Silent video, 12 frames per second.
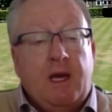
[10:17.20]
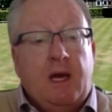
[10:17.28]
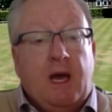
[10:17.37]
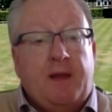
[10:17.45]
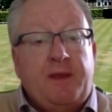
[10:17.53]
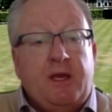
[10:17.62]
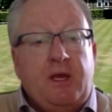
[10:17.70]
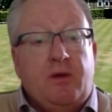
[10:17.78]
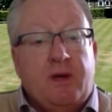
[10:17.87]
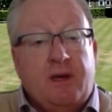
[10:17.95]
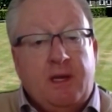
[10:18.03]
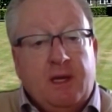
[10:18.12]
and that you
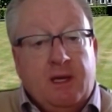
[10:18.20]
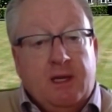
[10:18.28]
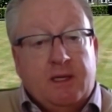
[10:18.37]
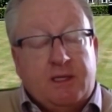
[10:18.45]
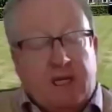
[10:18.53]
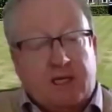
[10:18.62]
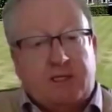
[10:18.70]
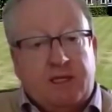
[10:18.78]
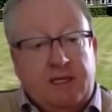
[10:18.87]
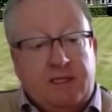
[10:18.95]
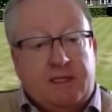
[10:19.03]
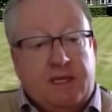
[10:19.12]
can touch
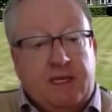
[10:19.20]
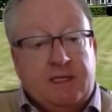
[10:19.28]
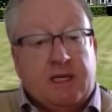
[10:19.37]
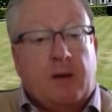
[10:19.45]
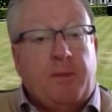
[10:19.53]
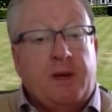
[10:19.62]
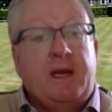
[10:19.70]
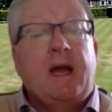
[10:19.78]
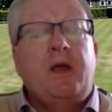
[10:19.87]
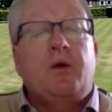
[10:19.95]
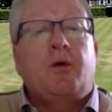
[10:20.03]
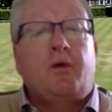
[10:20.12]
these things up and get
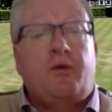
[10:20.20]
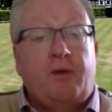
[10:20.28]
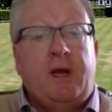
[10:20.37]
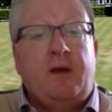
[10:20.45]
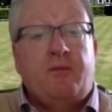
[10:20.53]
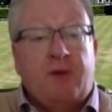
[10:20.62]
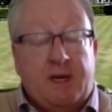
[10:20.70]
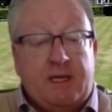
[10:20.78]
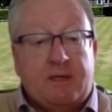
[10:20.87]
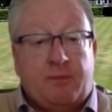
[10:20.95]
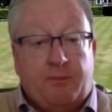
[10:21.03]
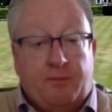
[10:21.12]
your green ready to